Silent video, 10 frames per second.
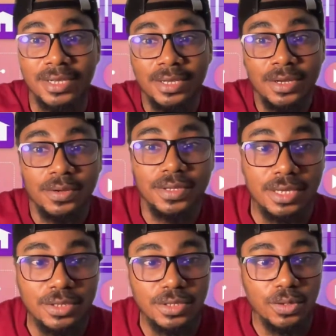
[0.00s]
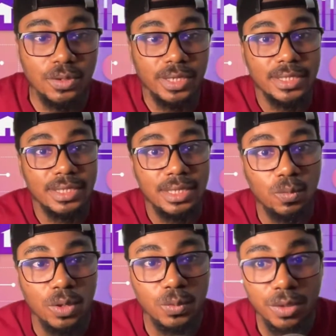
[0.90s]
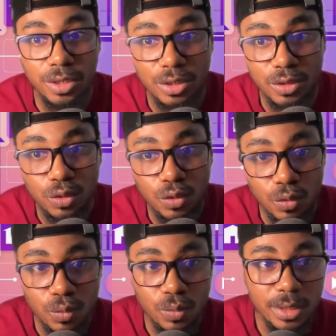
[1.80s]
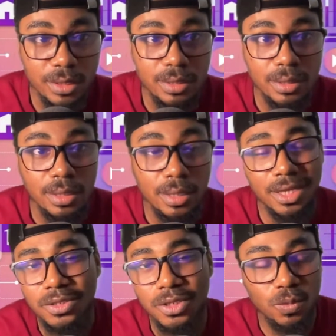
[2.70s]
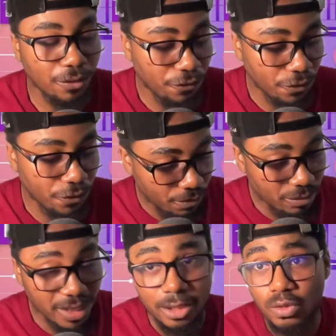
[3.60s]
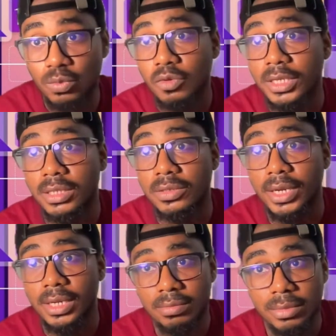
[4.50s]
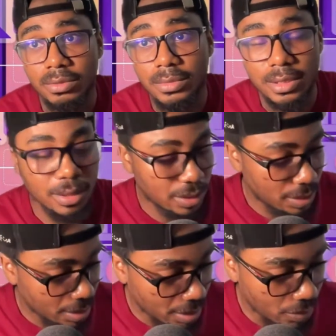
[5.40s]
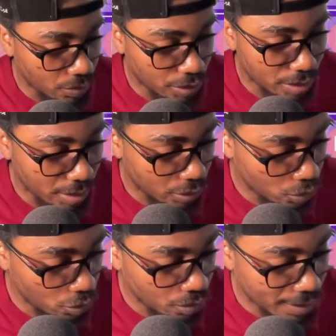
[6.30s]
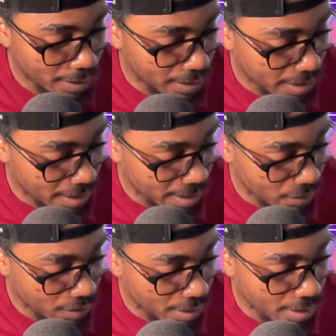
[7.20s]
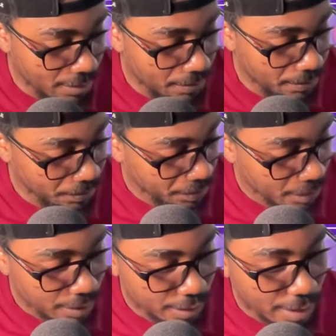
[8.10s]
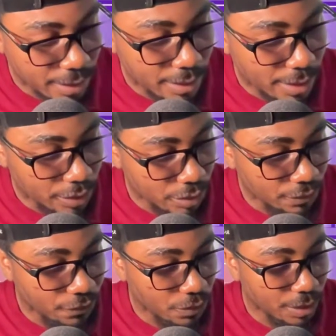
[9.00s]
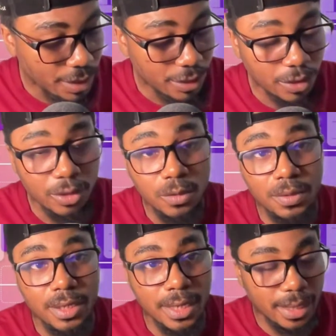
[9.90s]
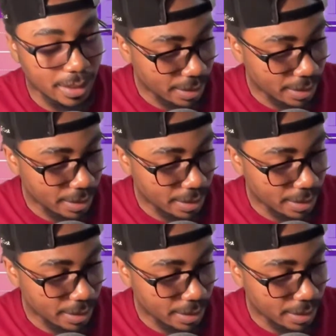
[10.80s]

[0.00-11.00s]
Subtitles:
Okay, so let's see what we're going to do. Let's just wait for like 2 more minutes, right? This is we just need 2 more minutes, and then we can start the session fully. It's going to be like